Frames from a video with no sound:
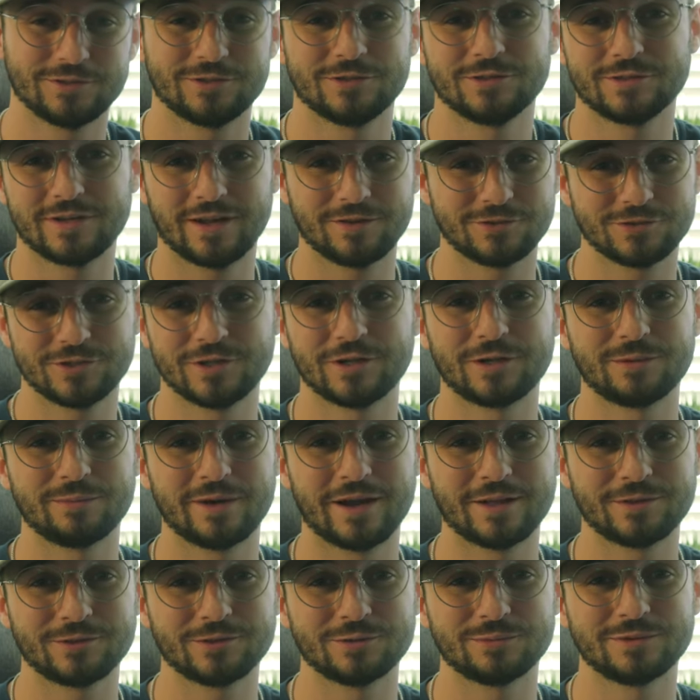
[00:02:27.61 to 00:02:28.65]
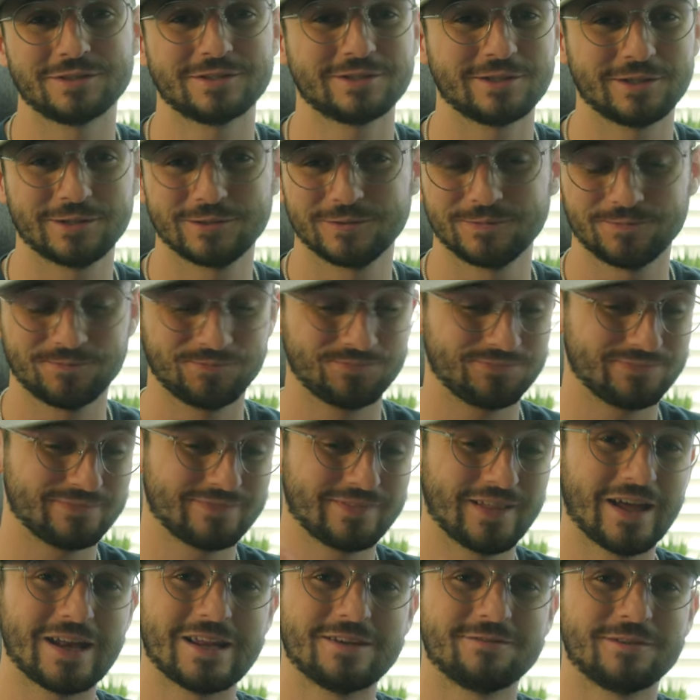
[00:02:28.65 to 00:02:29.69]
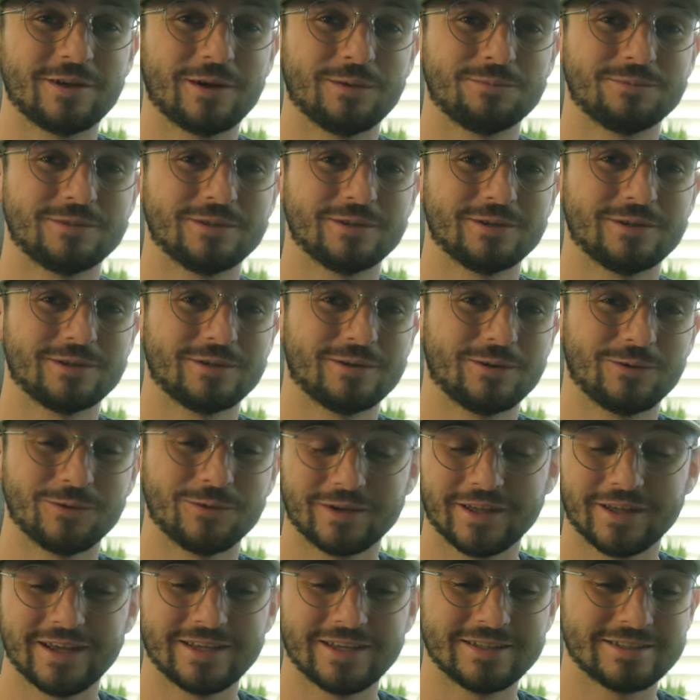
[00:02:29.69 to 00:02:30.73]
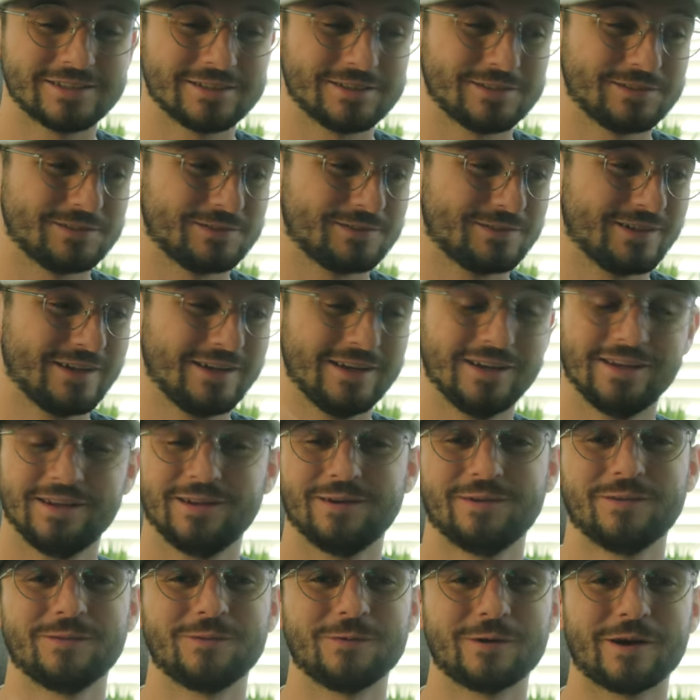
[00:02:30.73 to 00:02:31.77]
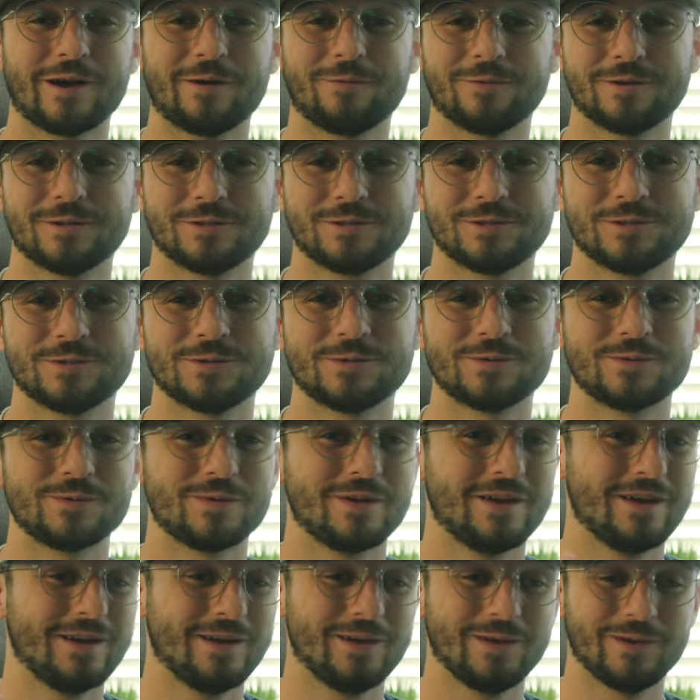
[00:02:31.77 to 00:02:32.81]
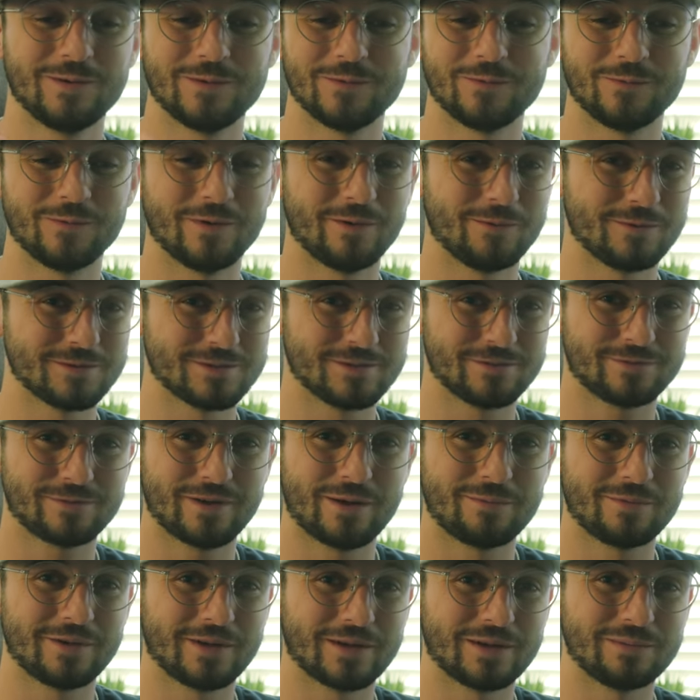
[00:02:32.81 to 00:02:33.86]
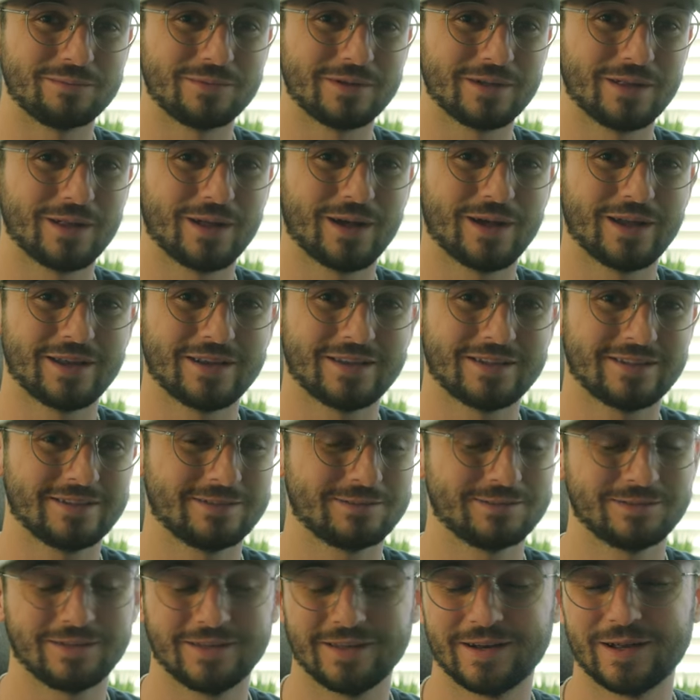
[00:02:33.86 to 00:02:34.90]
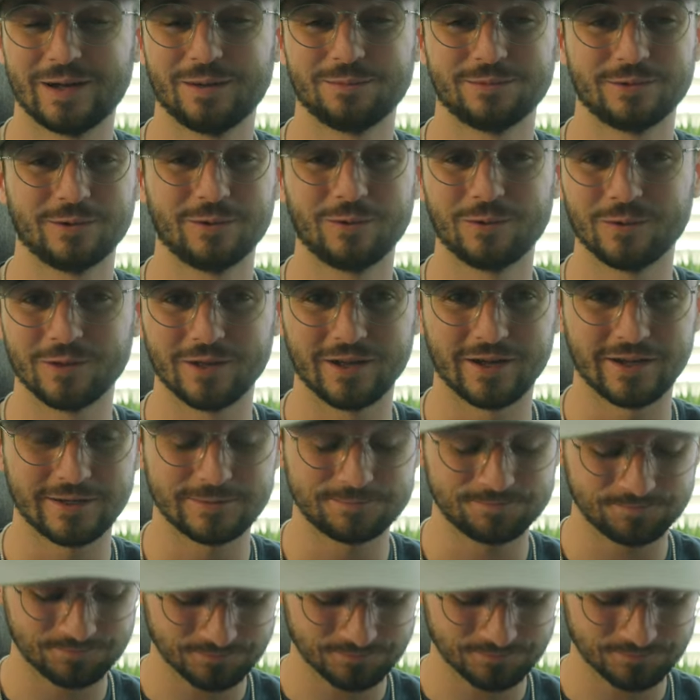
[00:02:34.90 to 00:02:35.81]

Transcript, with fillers: which is I share a bathroom, and so that even helped the whole case of where I want to shoot, what was the framing going to be like. It, it helped a whole lot.